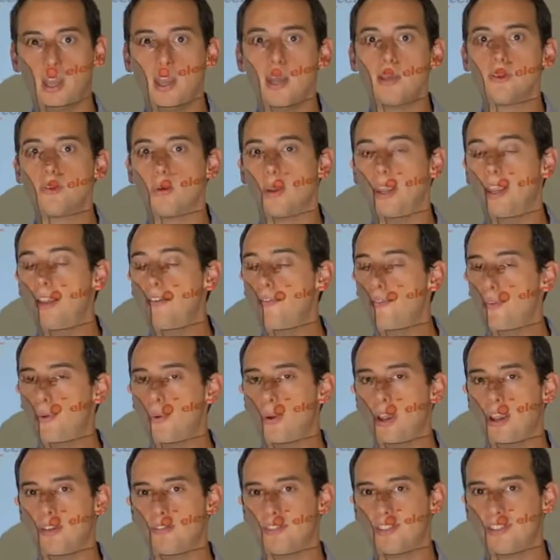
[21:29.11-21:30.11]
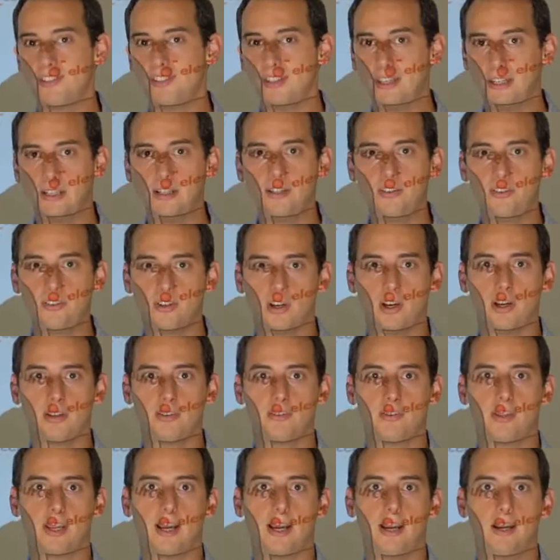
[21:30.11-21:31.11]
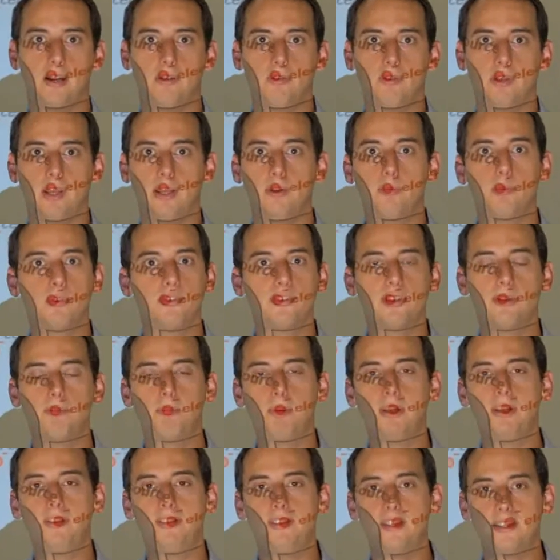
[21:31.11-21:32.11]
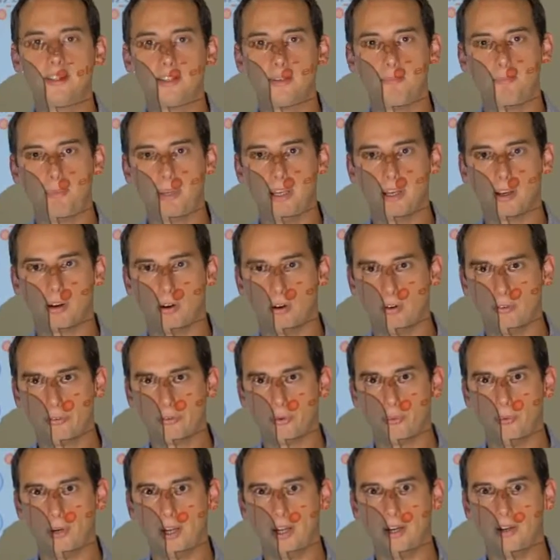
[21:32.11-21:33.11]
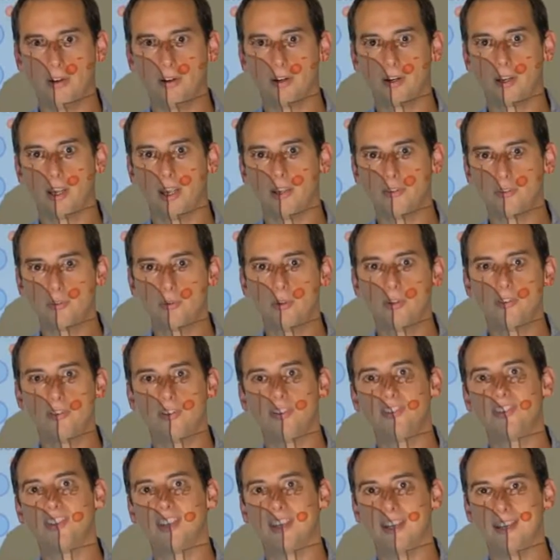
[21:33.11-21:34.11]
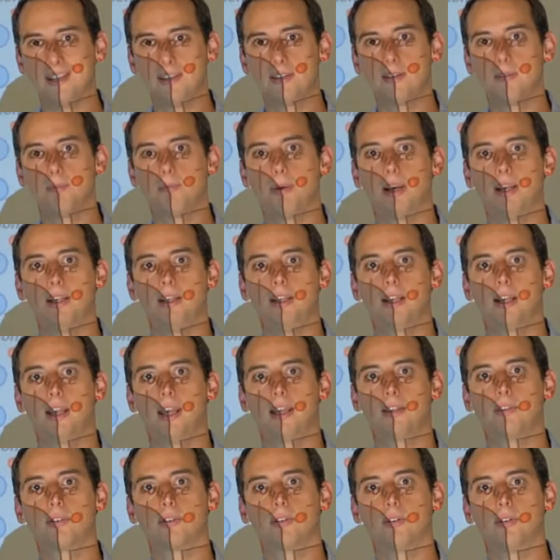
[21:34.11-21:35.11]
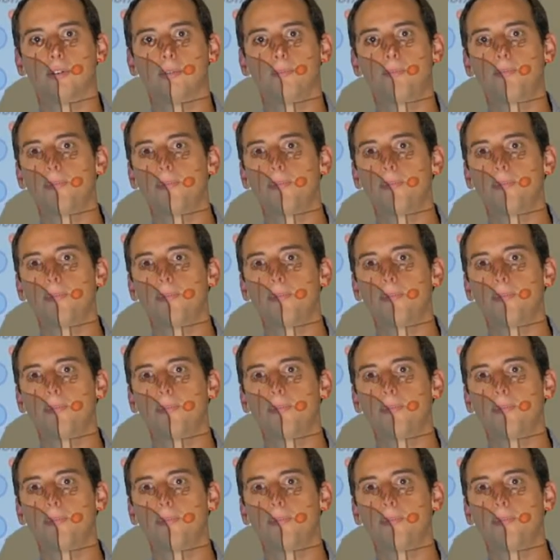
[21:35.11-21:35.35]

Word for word: So if you have a singly charged ion, it will simply disappear off the radar as soon as it's hit by the electron.